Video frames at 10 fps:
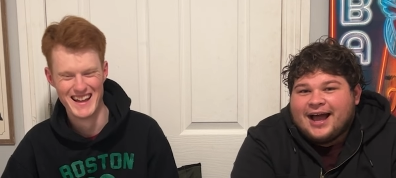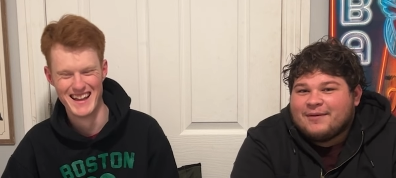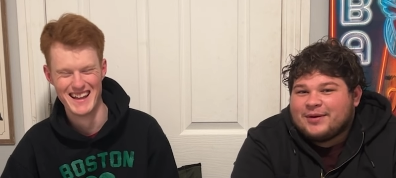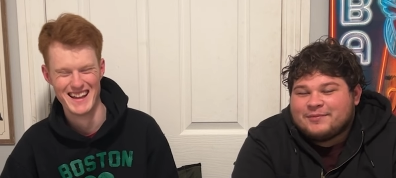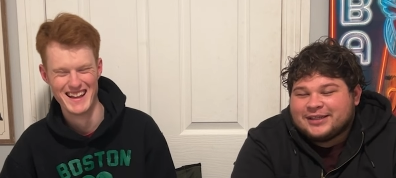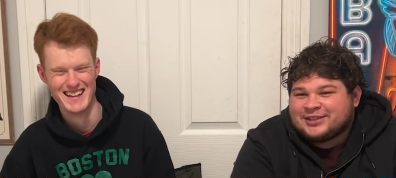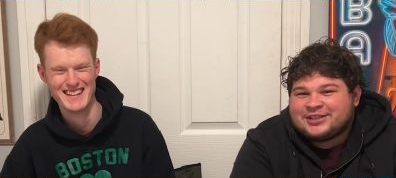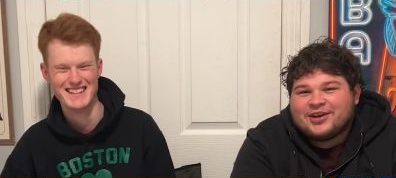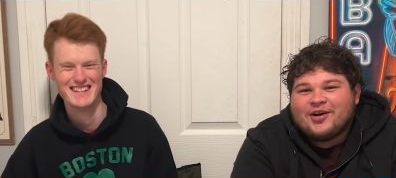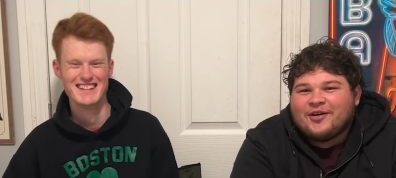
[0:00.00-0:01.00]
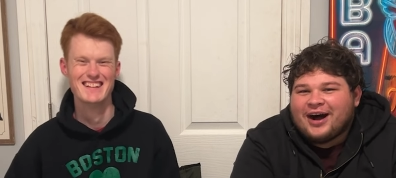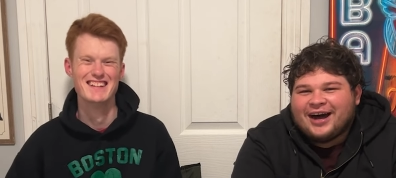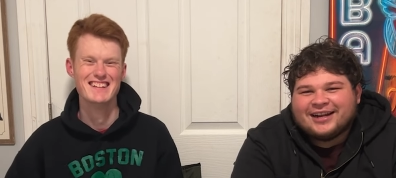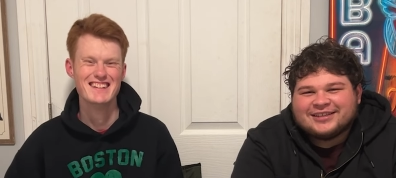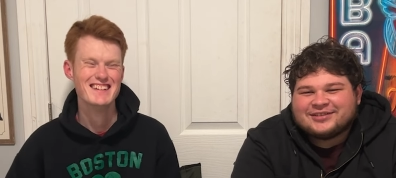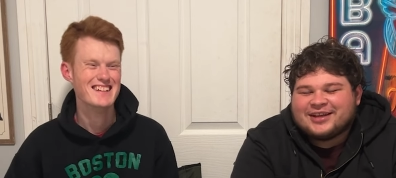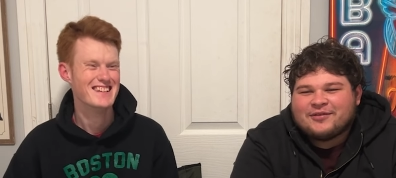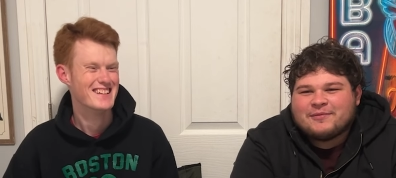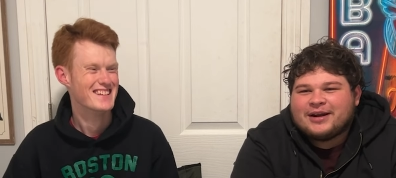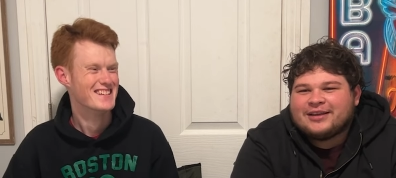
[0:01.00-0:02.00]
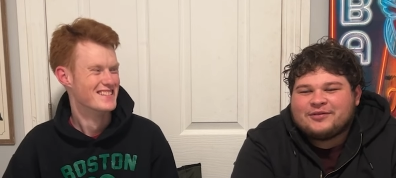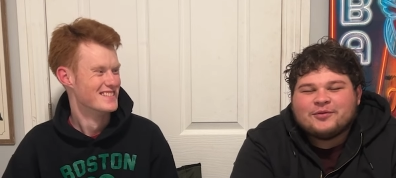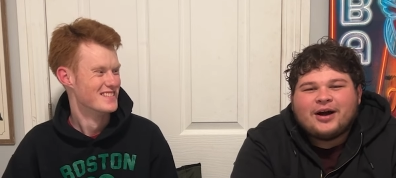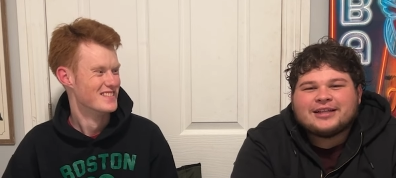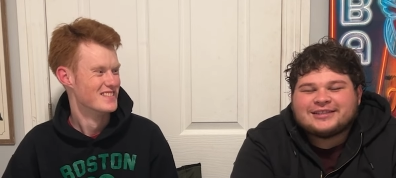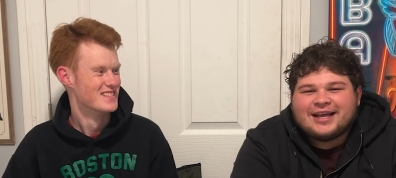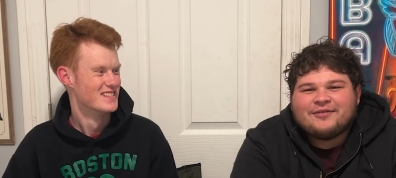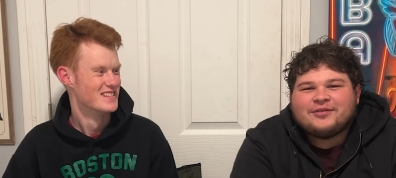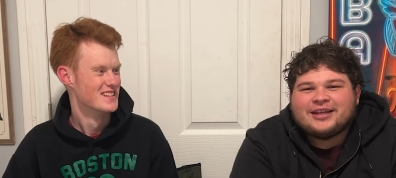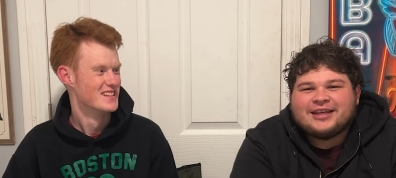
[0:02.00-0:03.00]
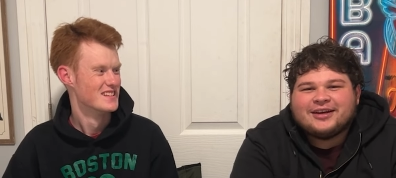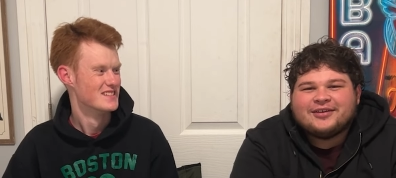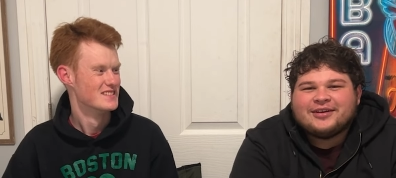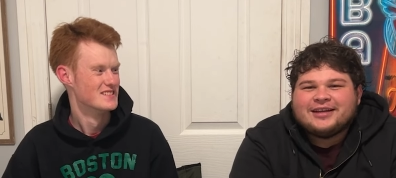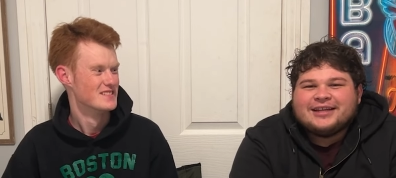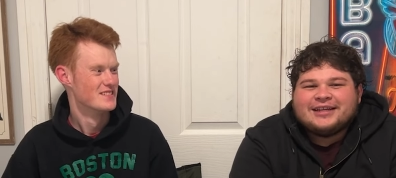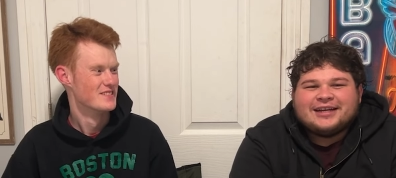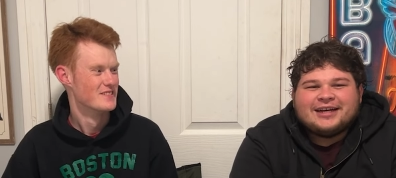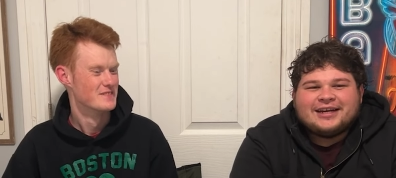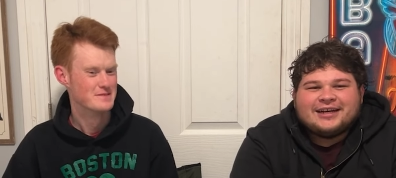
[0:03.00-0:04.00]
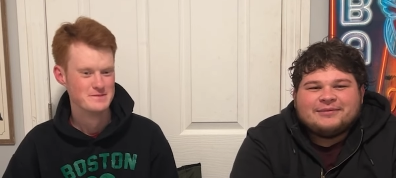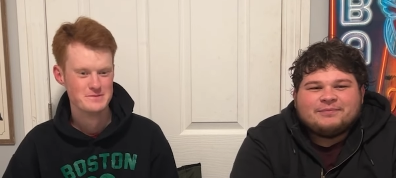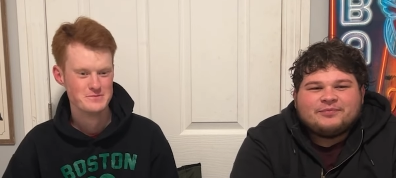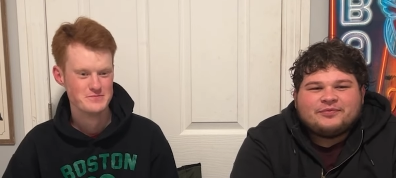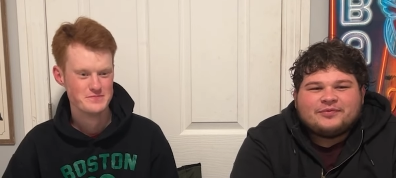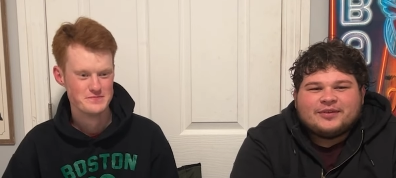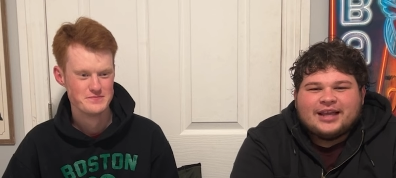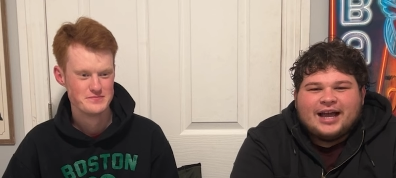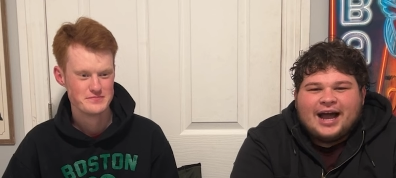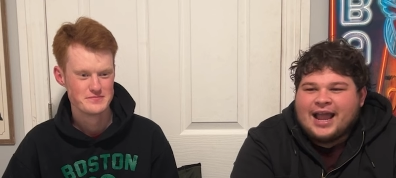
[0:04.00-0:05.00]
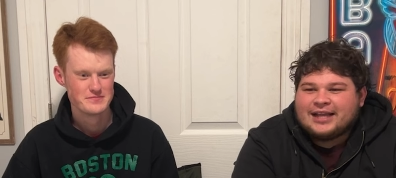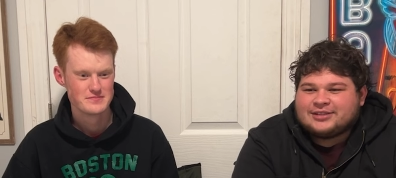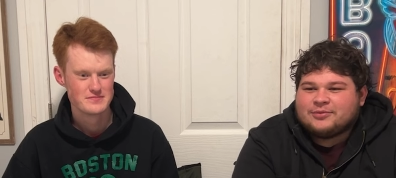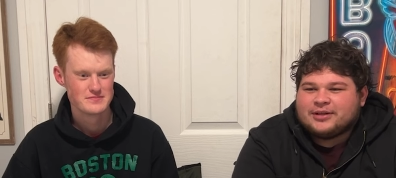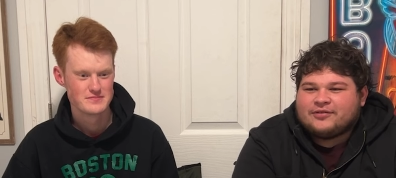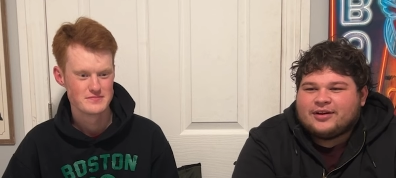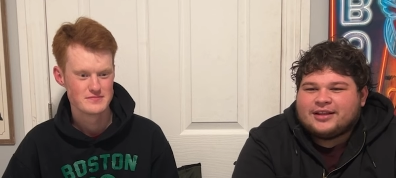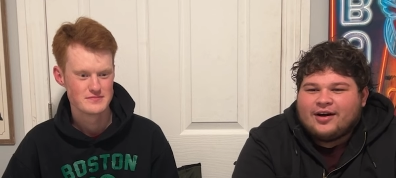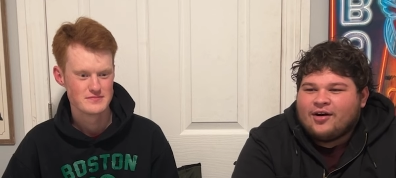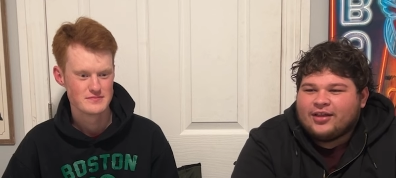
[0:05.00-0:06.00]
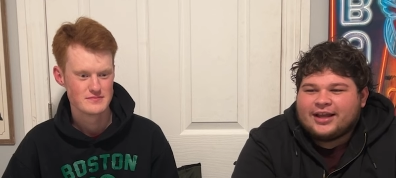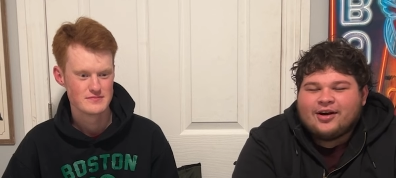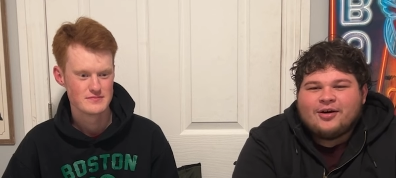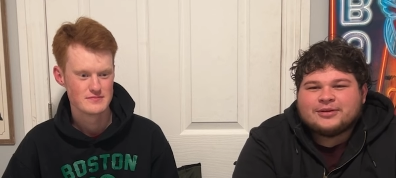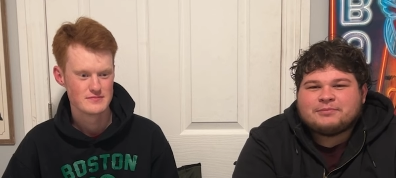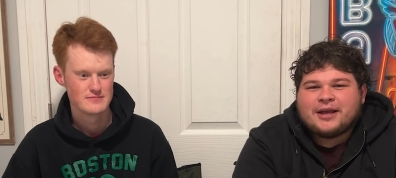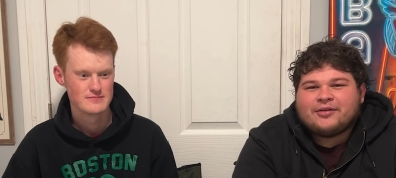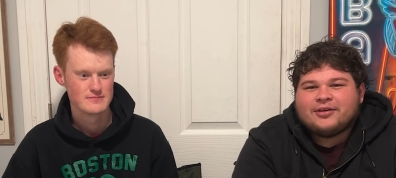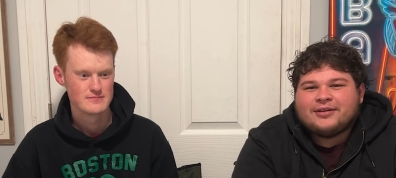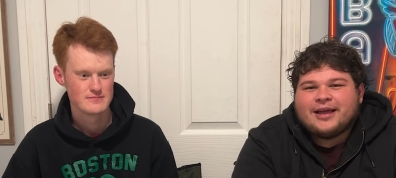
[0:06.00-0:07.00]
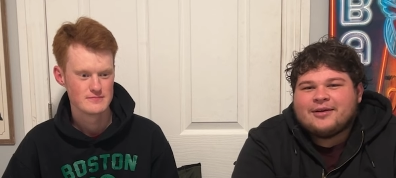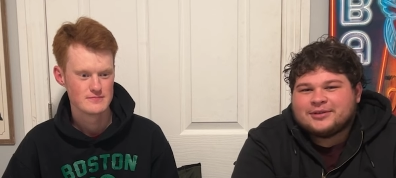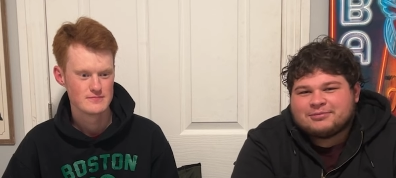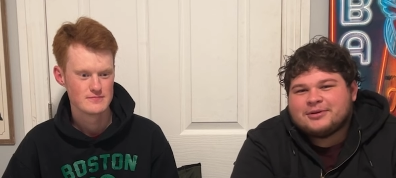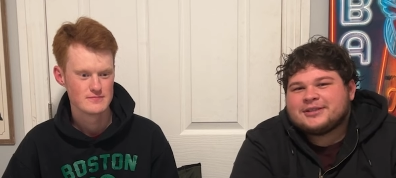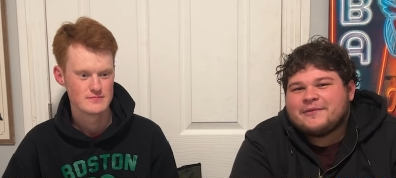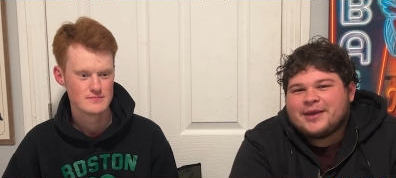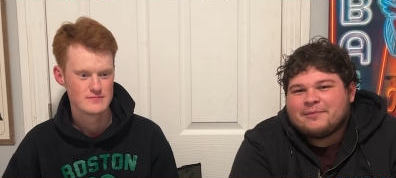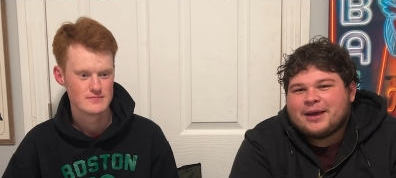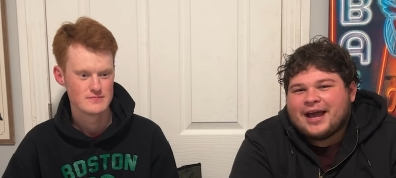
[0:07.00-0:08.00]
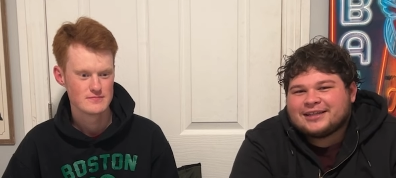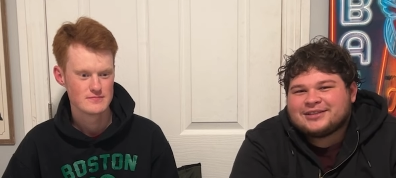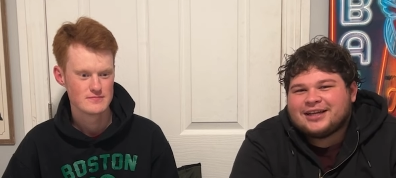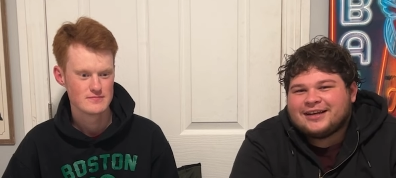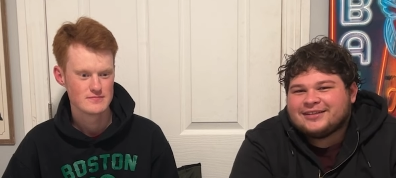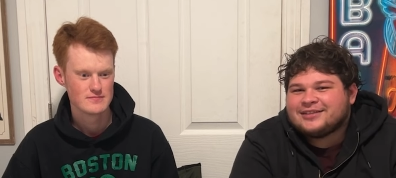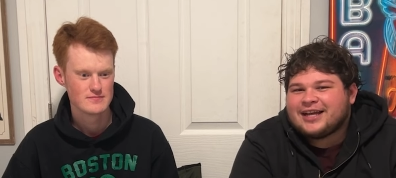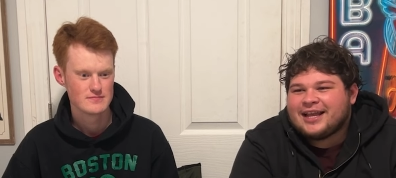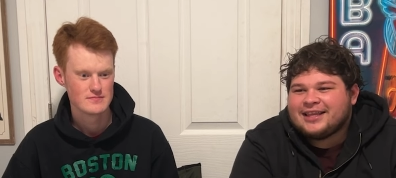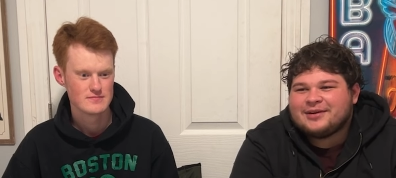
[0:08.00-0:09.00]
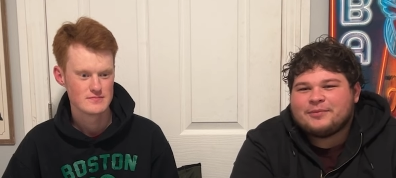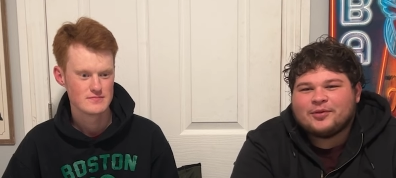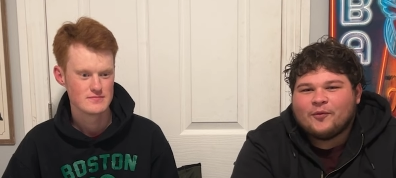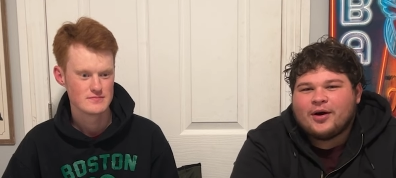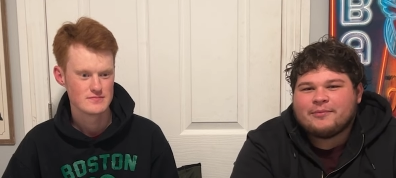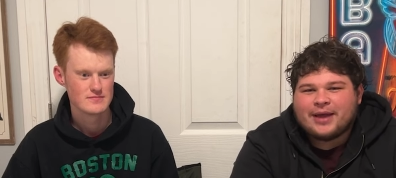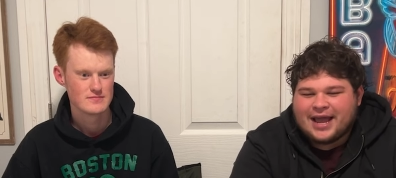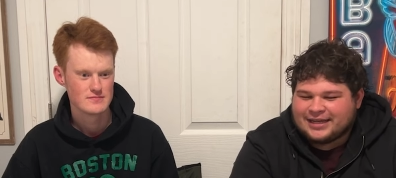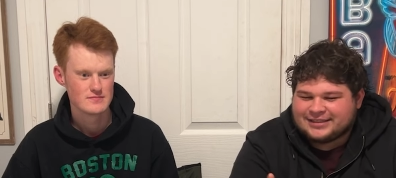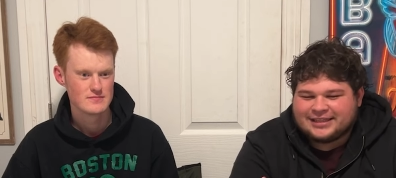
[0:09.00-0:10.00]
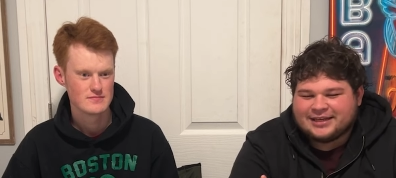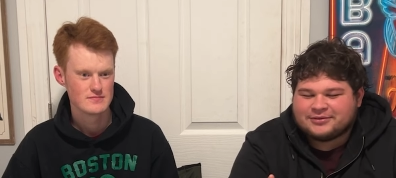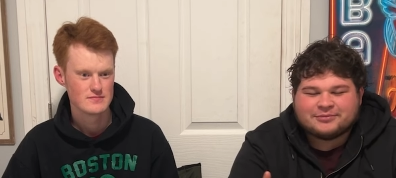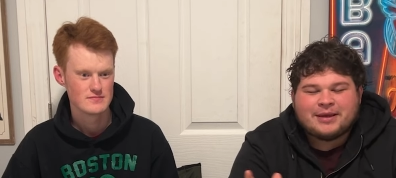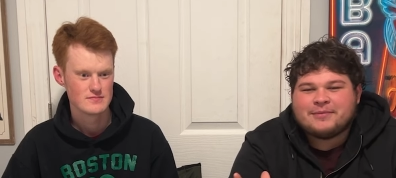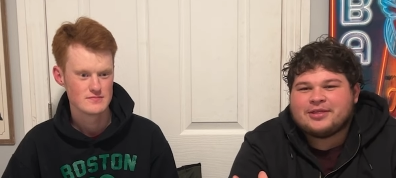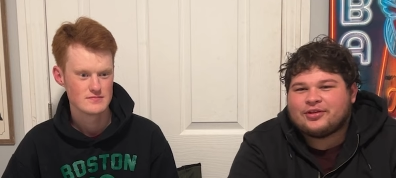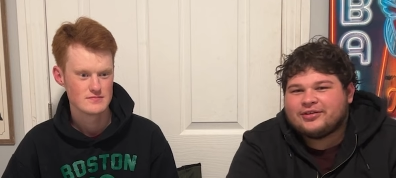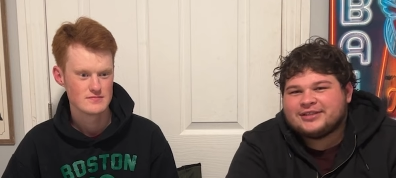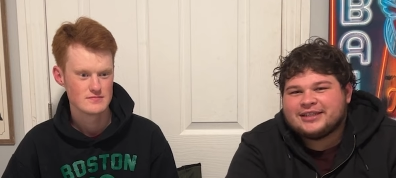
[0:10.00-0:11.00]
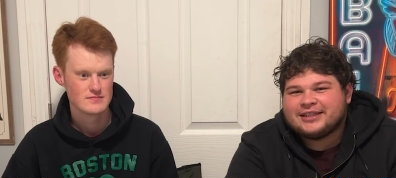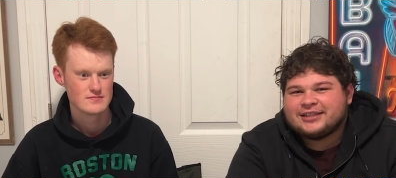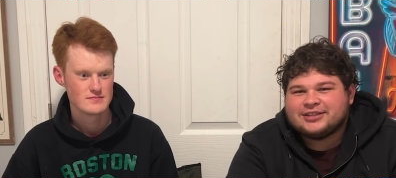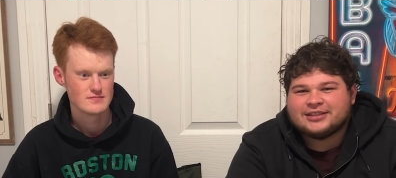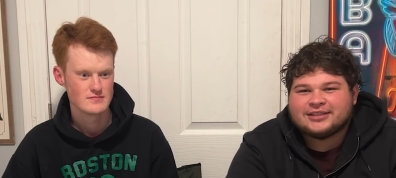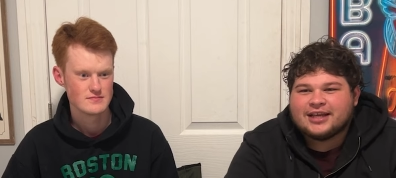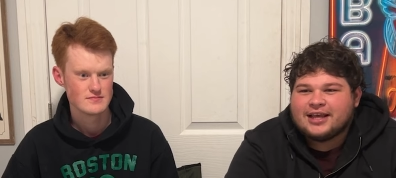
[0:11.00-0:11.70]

Speaker 1: I'm going to be so honest with everybody. If you watch that video, um, I had so much fun. All I caught was pickerel. It was supposed to be a bass challenge. I ended up with one bass. I think it was maybe 13 inches.